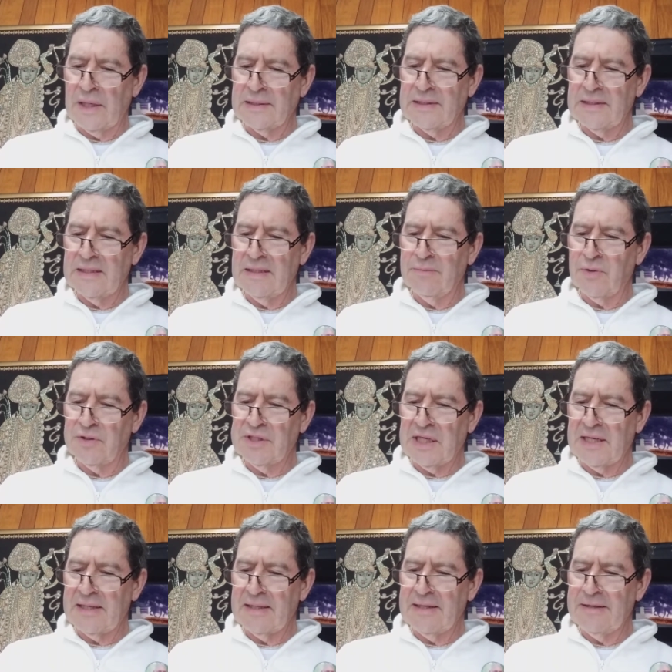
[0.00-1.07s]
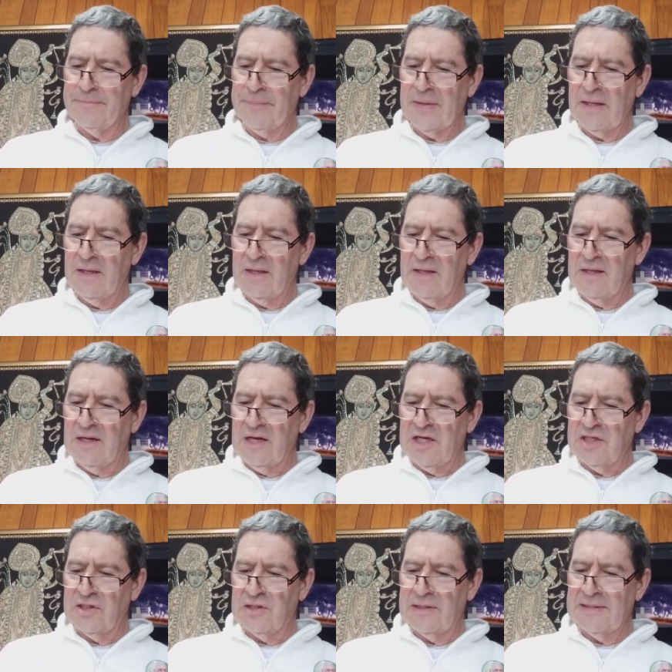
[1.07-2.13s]
Ati
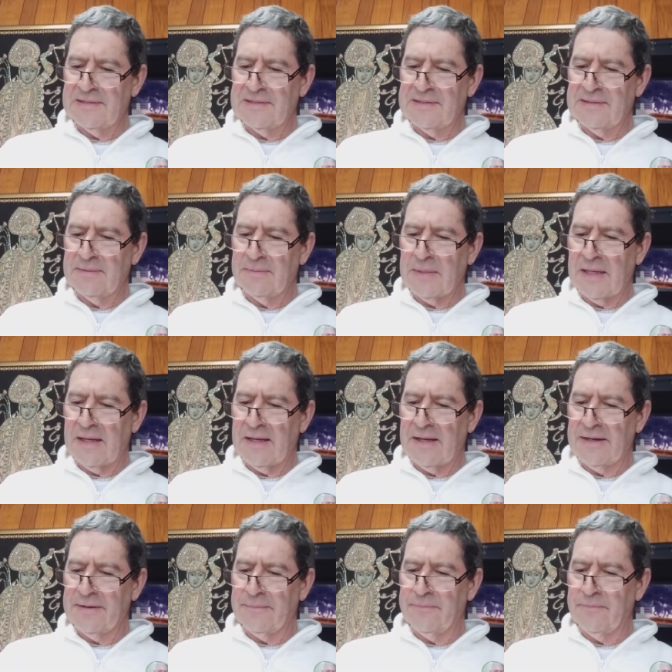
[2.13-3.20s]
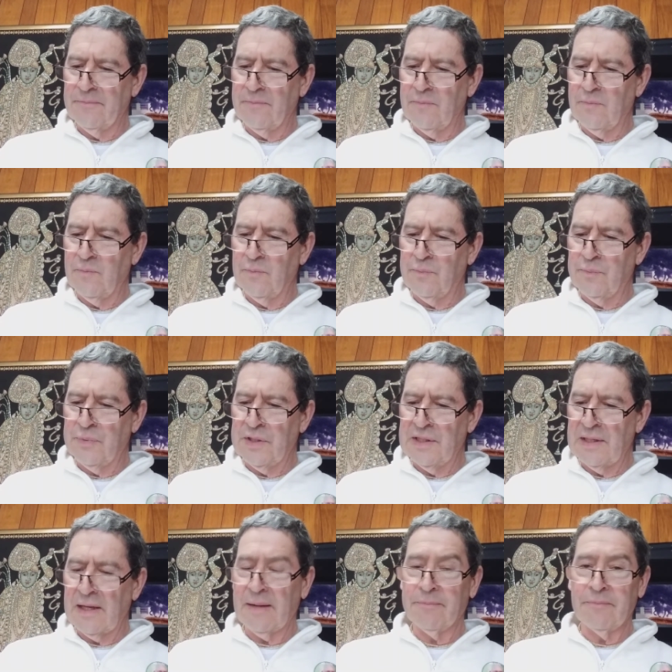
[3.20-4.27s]
Shlisyamanam
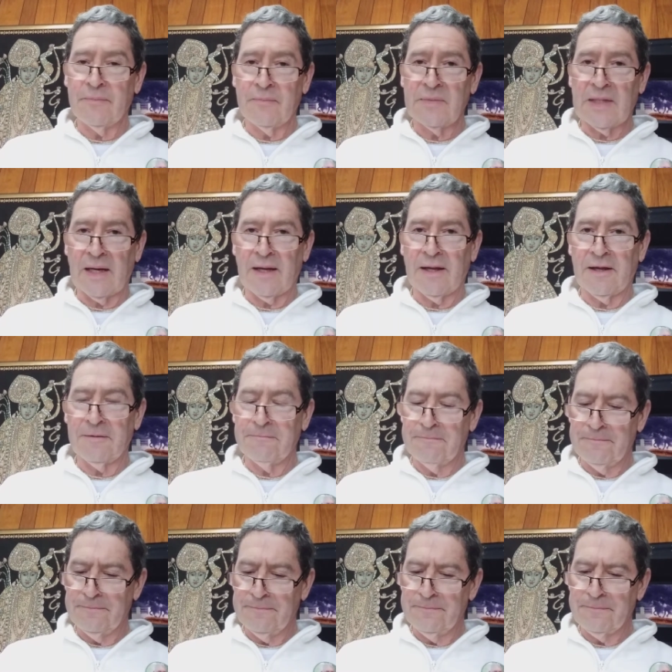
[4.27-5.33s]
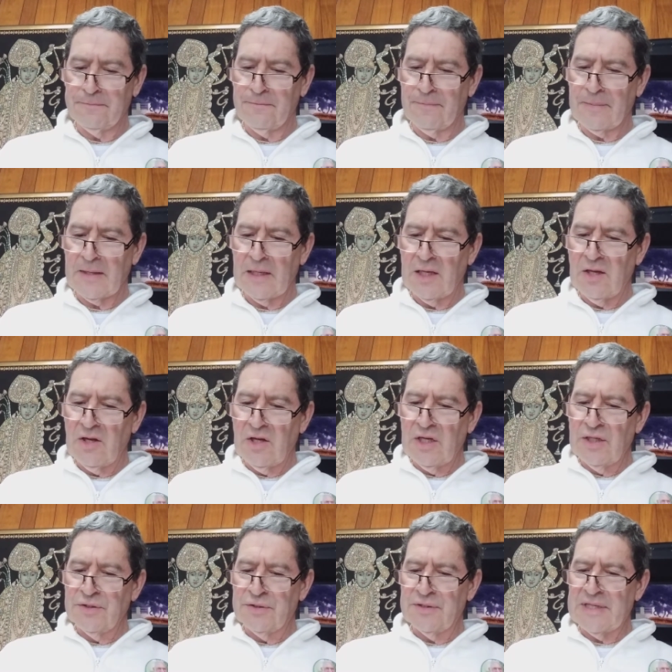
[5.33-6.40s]
Priyam Tam.
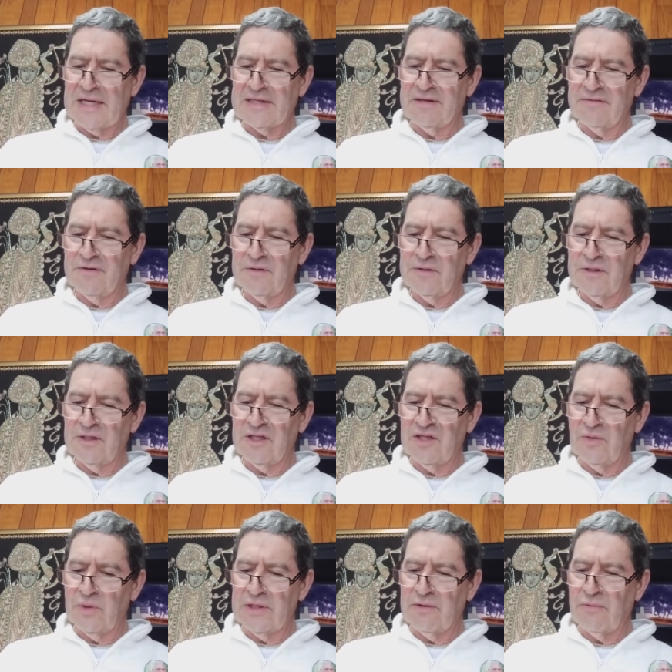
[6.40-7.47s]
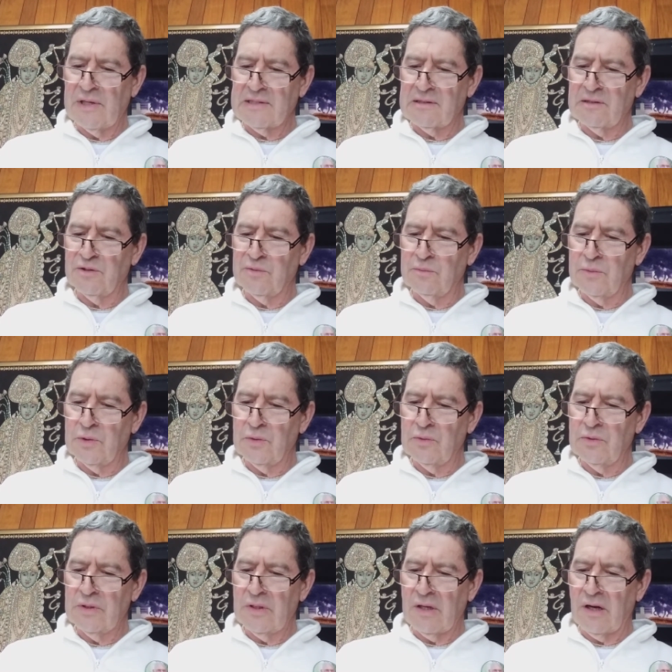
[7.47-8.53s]
To that devotee who, in a resolute
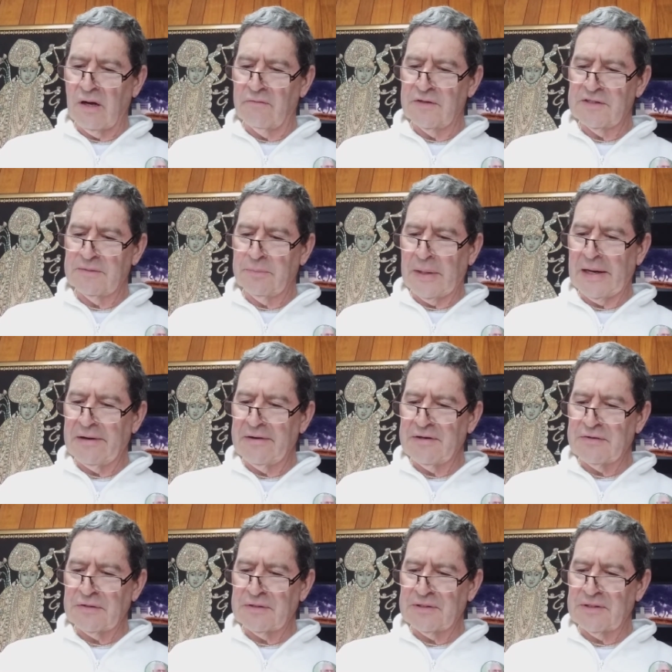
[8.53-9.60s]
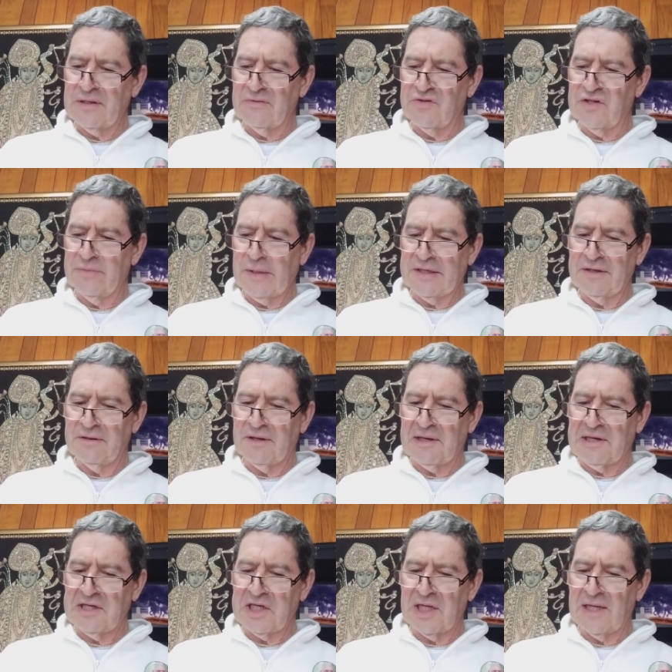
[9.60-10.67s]
mood of aspiring to serve Srimati
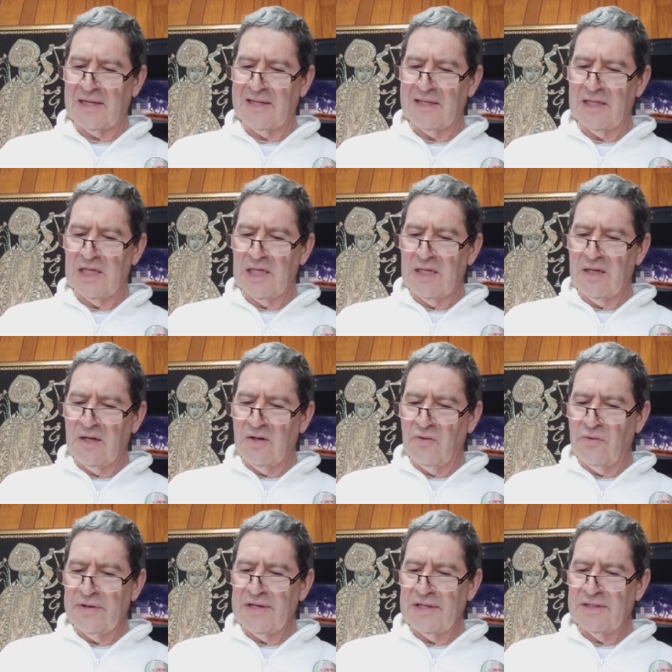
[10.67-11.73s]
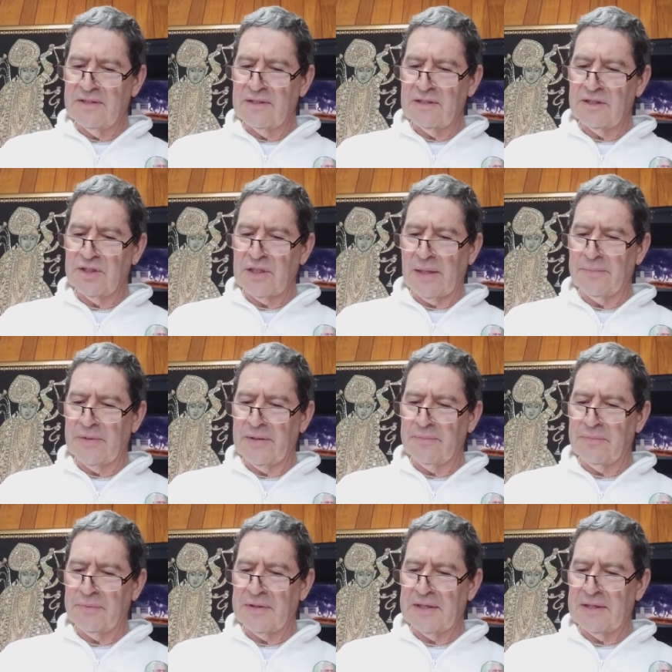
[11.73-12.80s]
Radhika, reads this charming
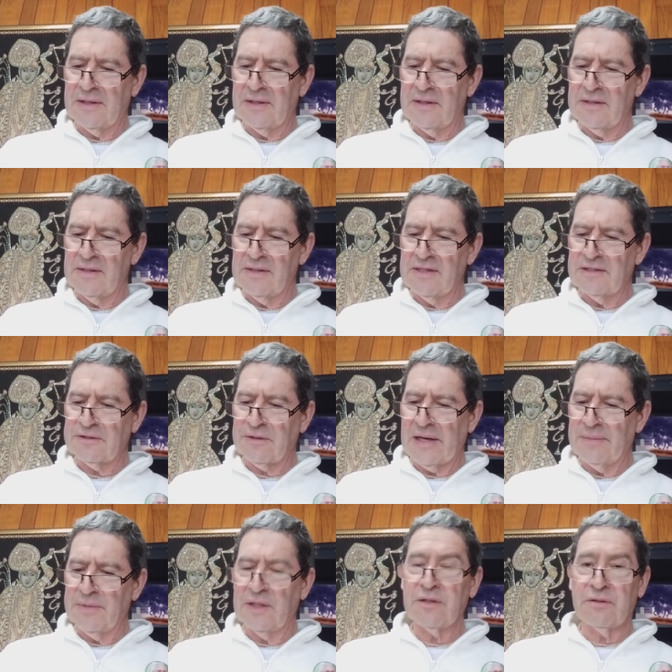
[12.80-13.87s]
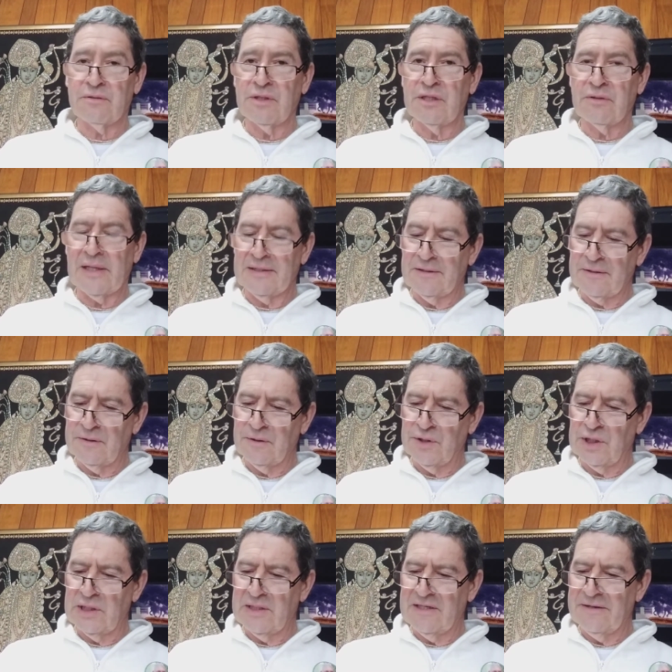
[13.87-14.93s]
prayer describing Sri
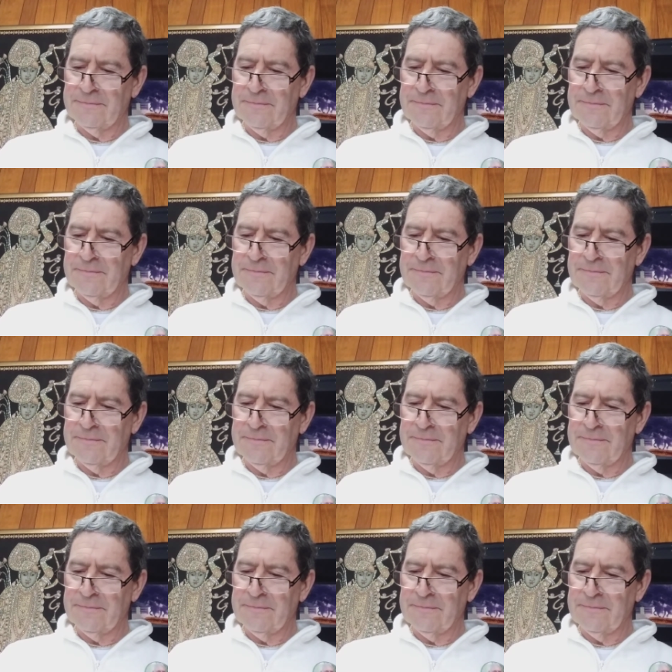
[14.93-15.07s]
Radhakund,